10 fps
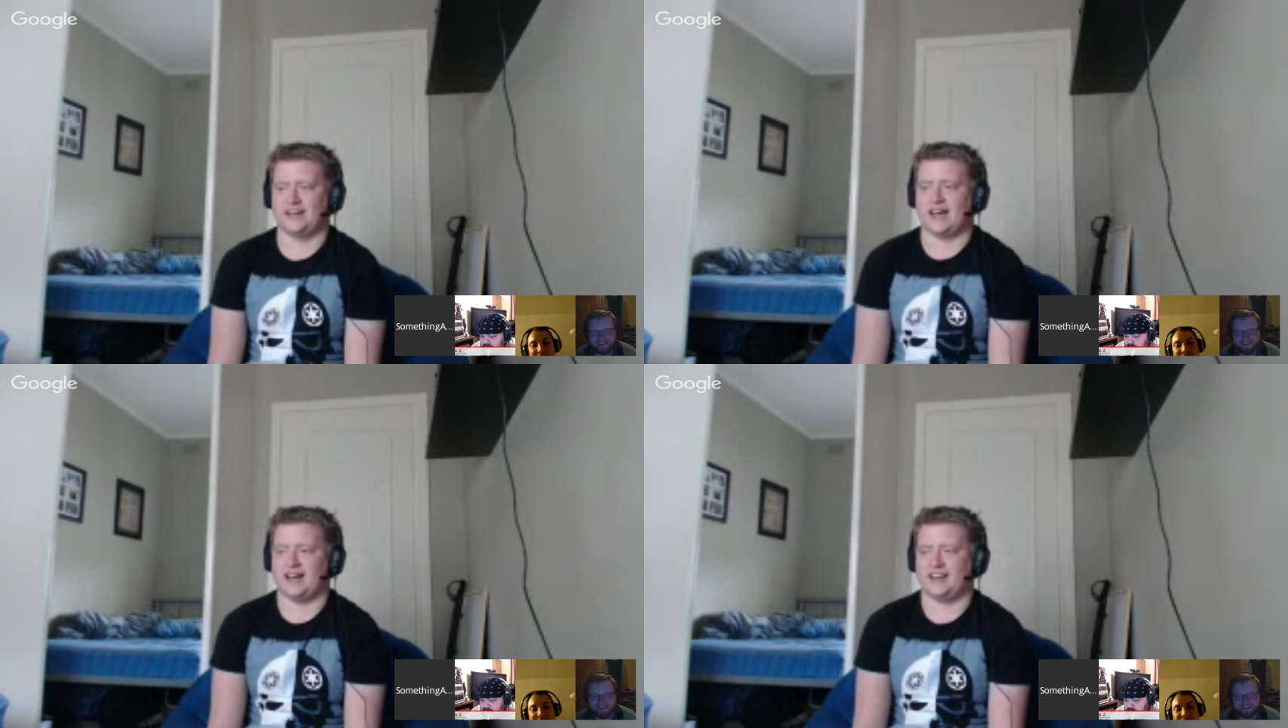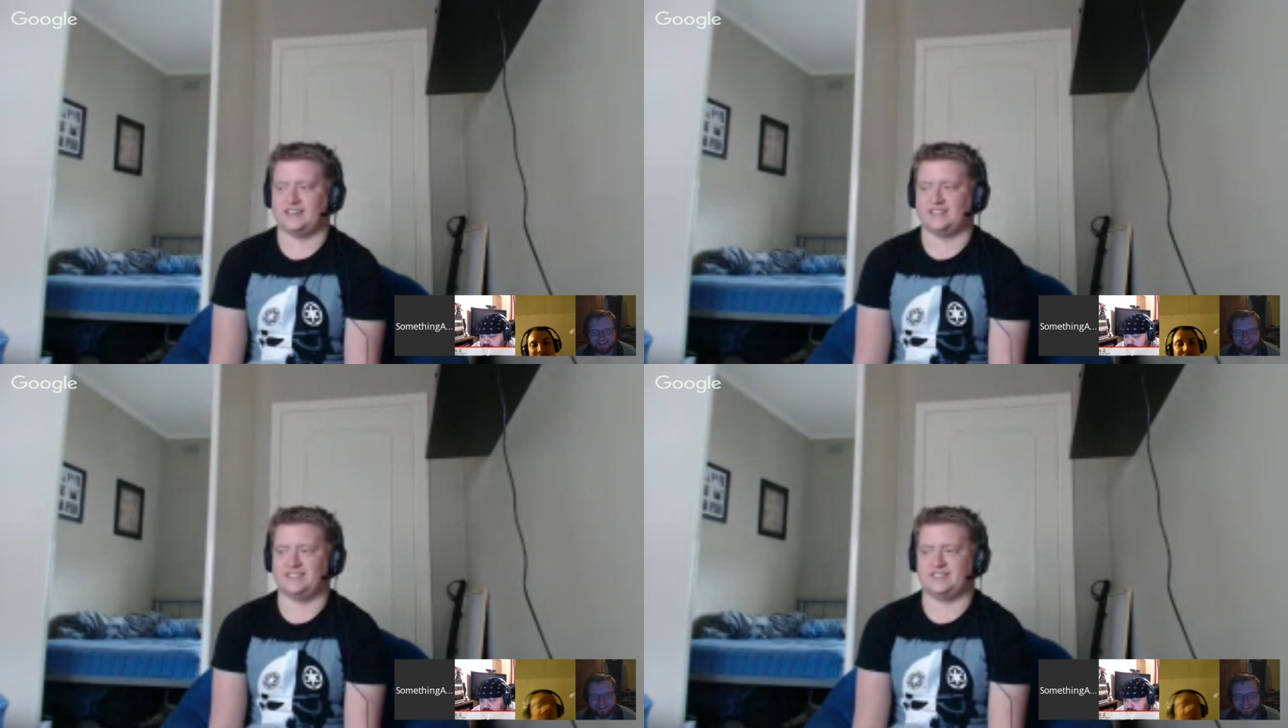
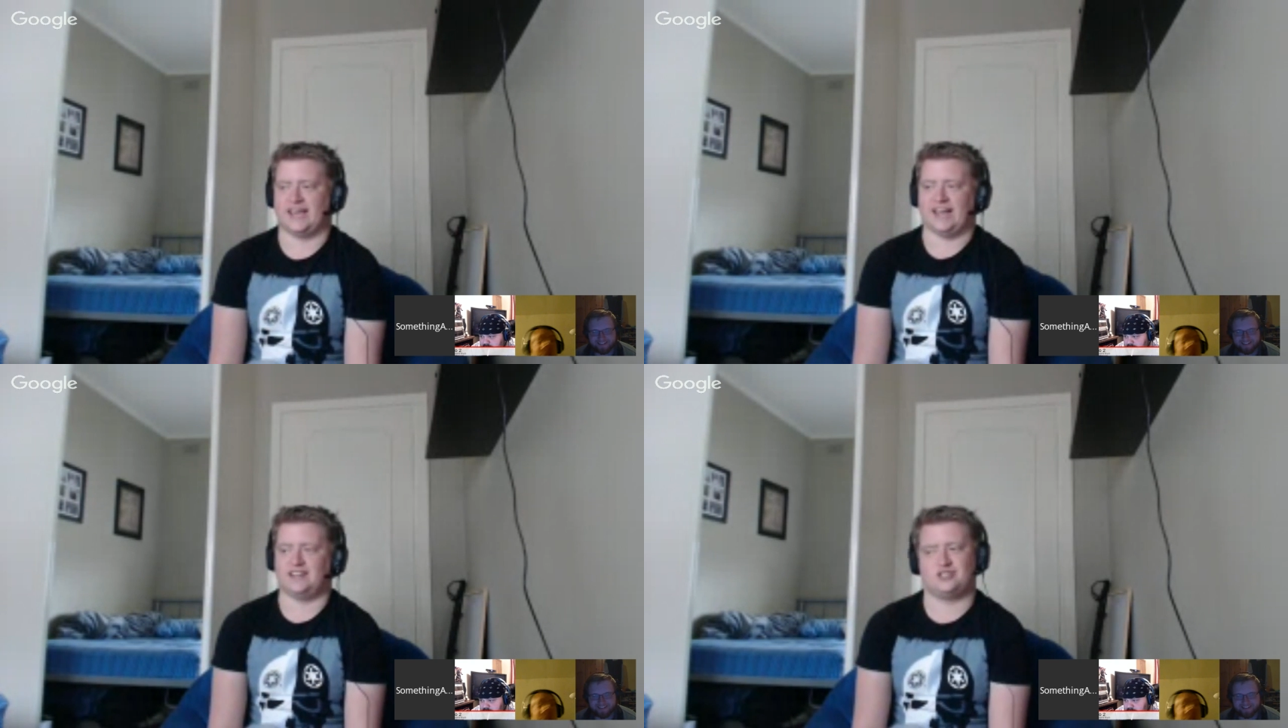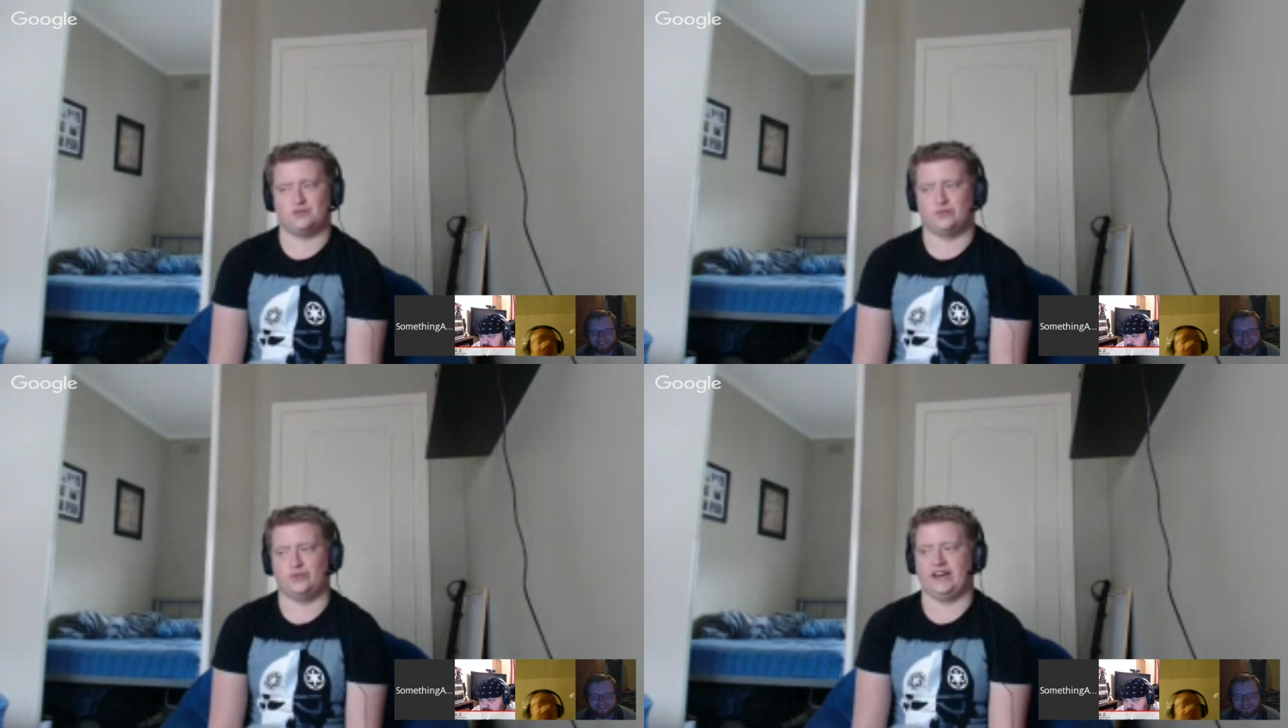and it's
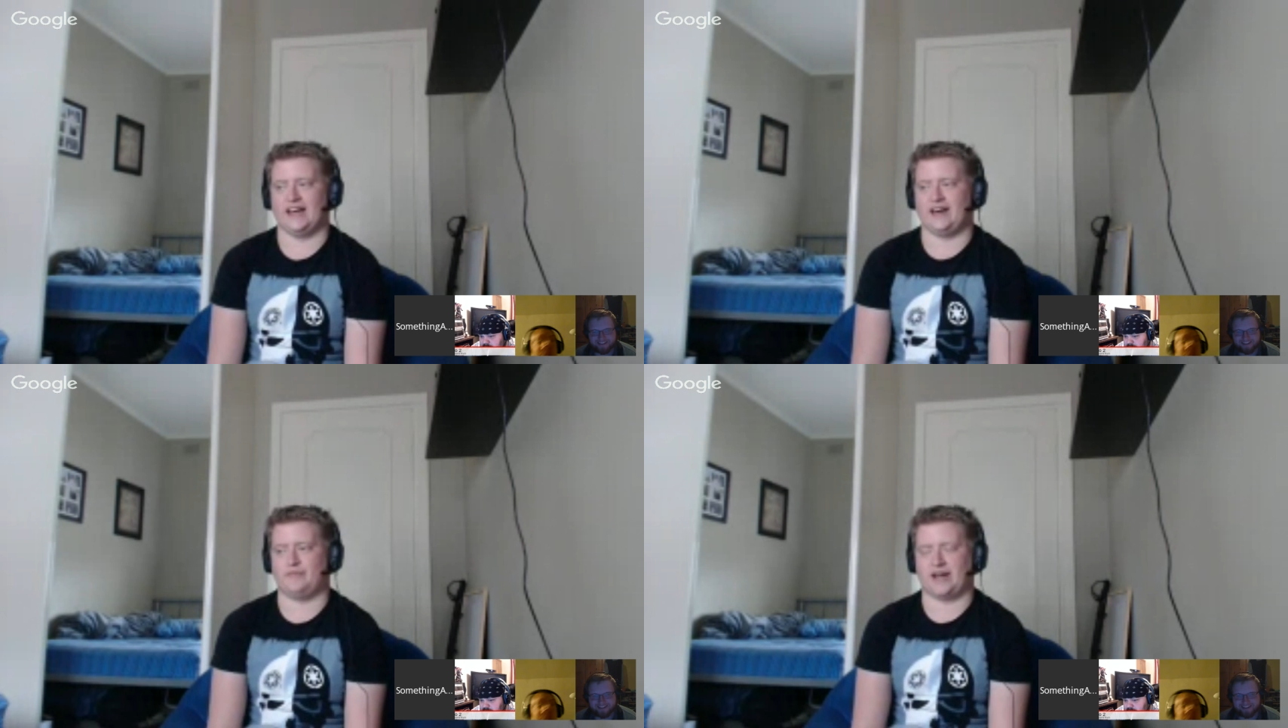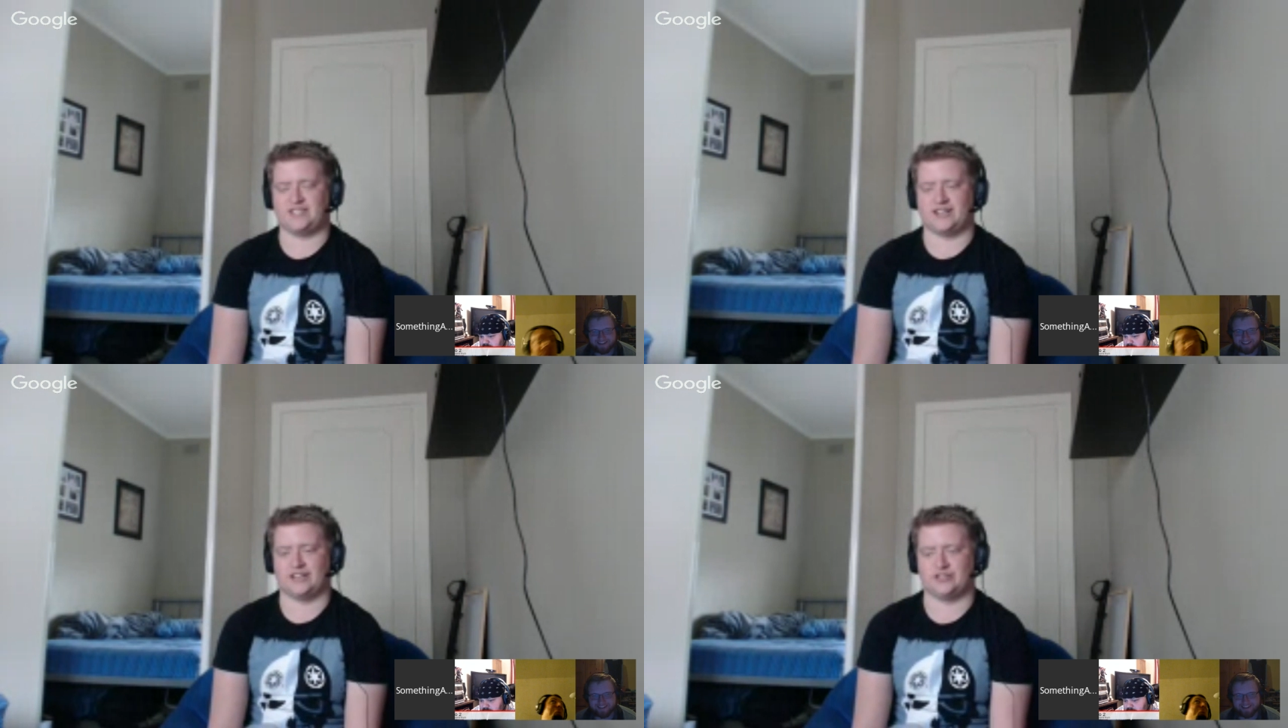
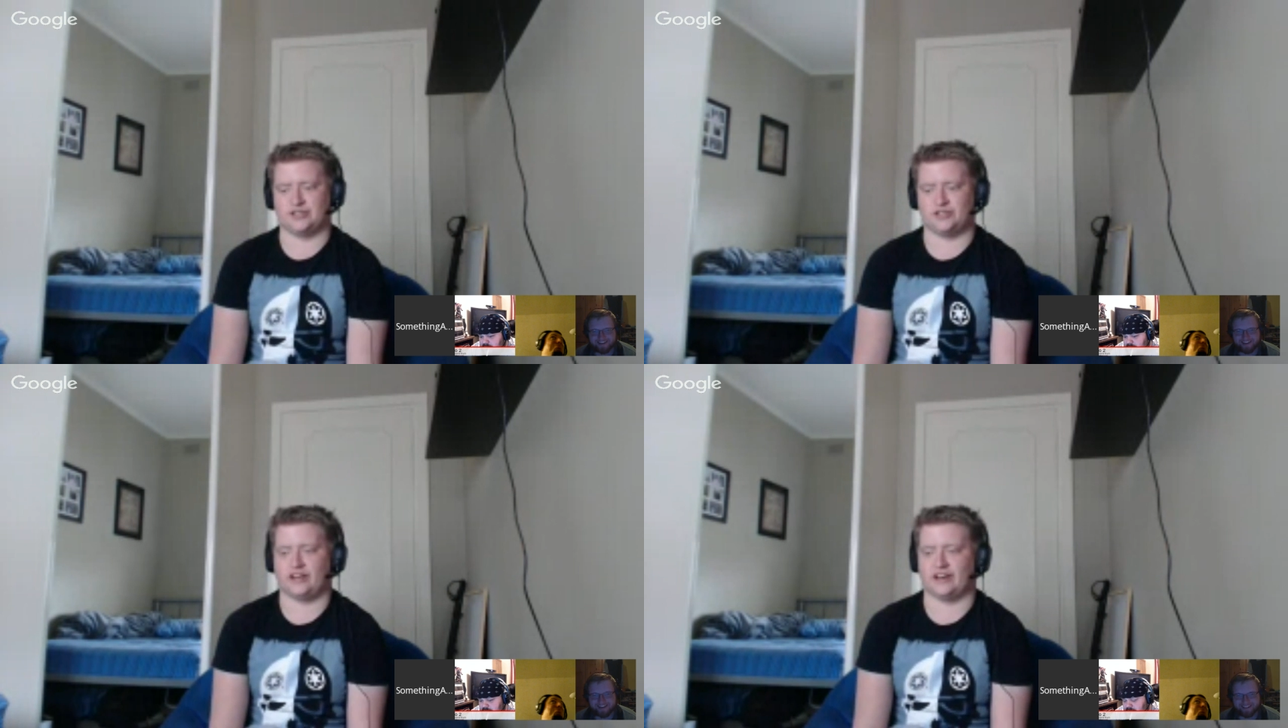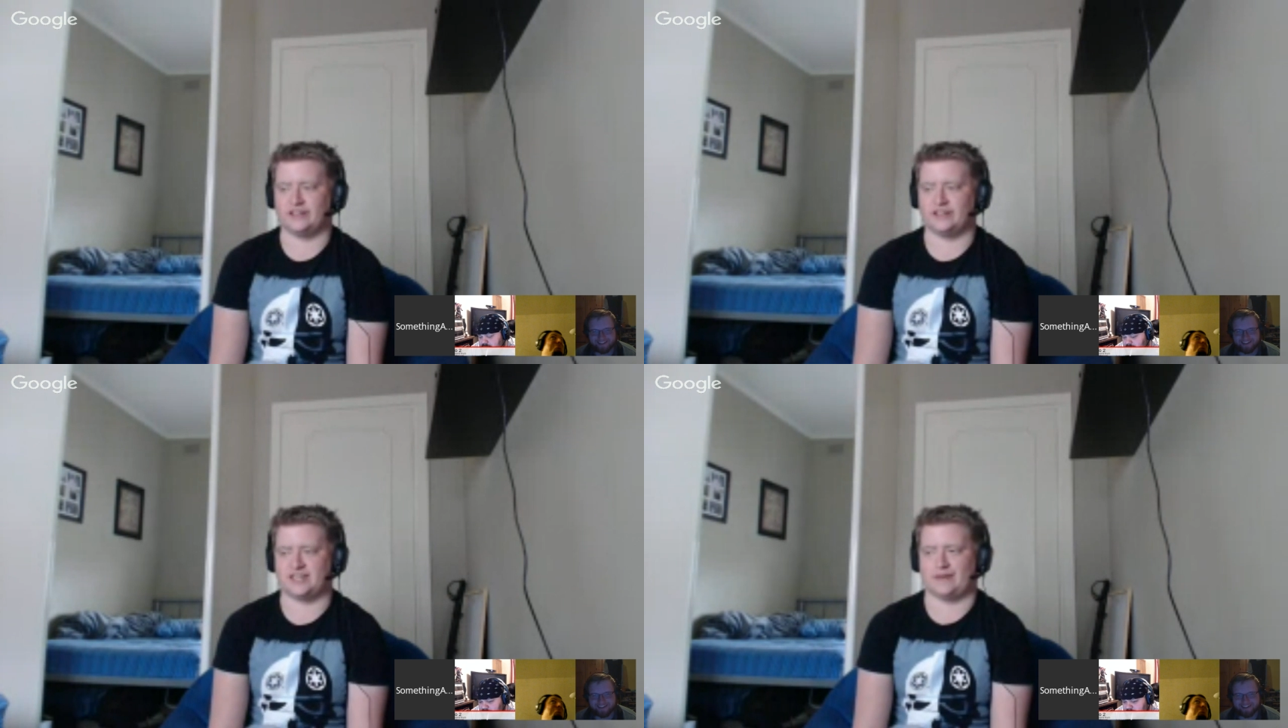basically as you're doing
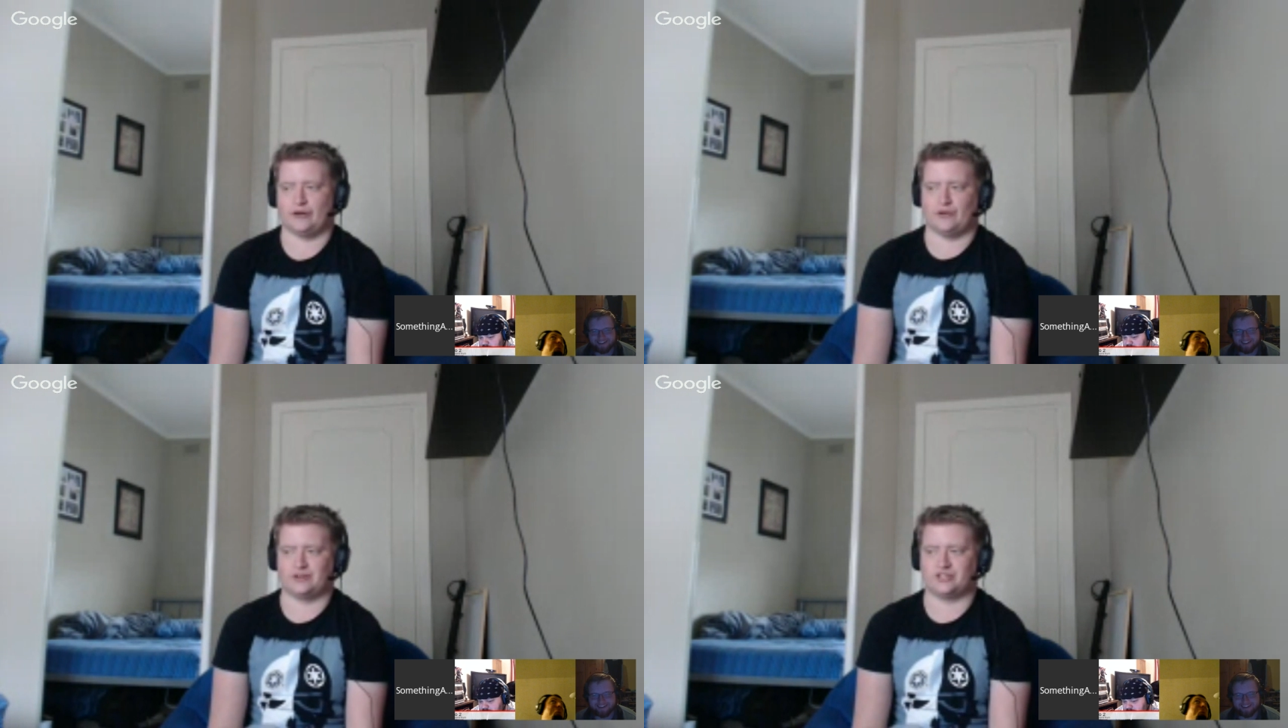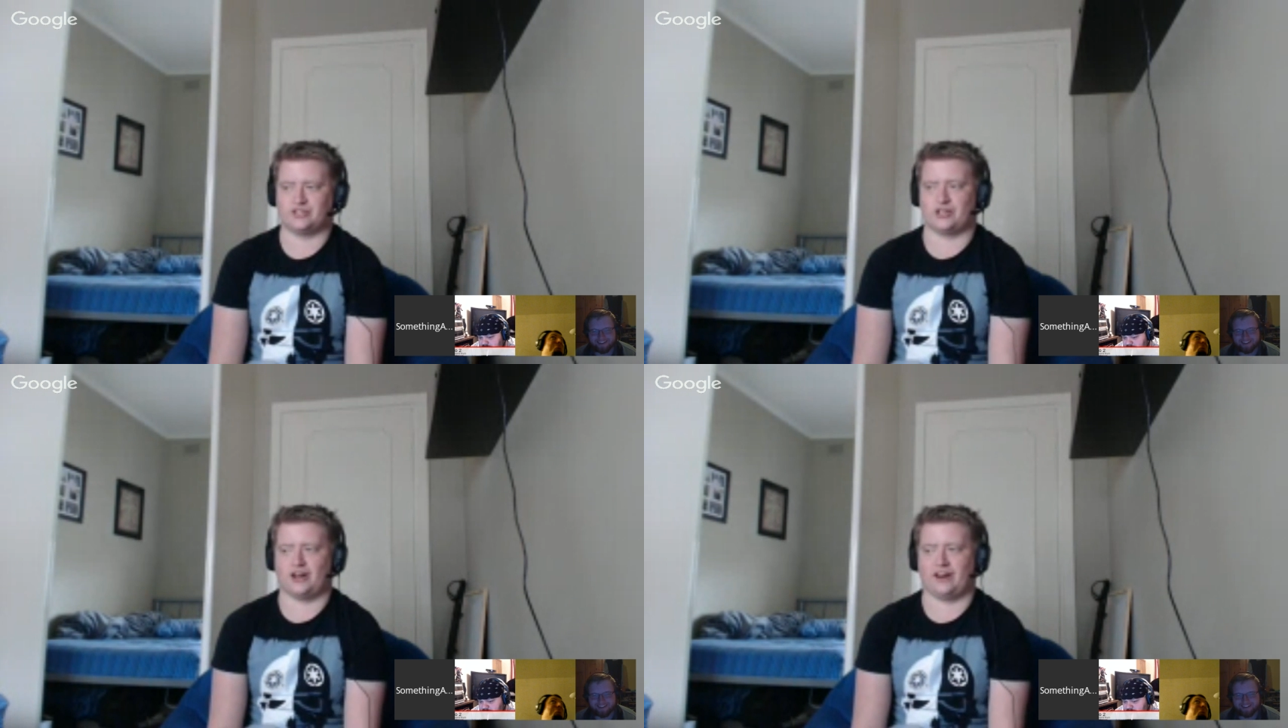it, Samuel just
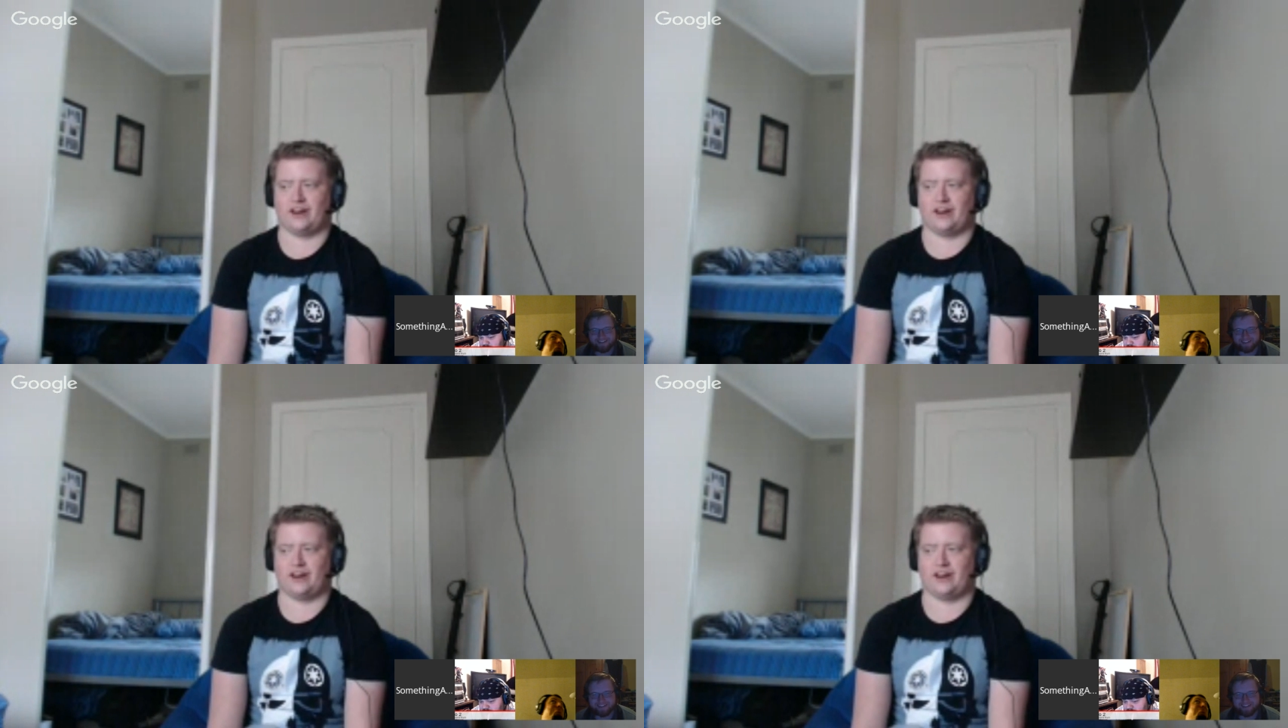kind of